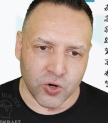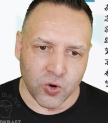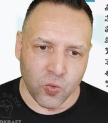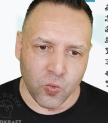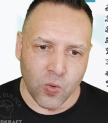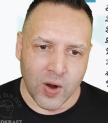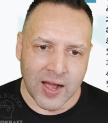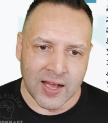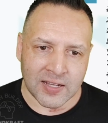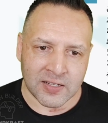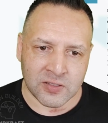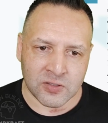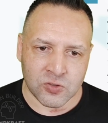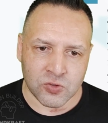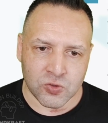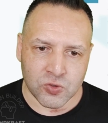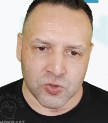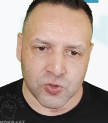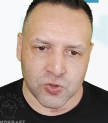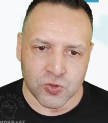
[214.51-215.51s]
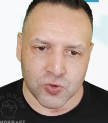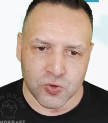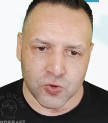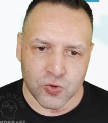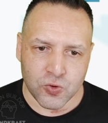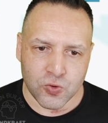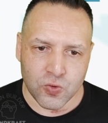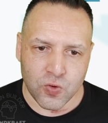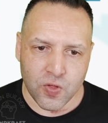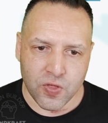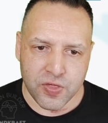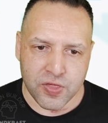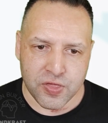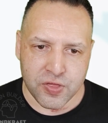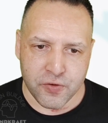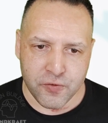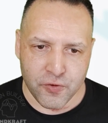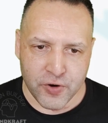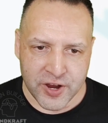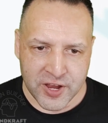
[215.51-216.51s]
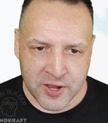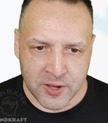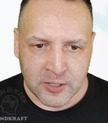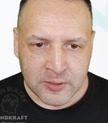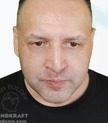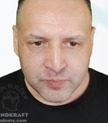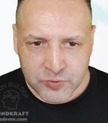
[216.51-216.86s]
1, 2, 3.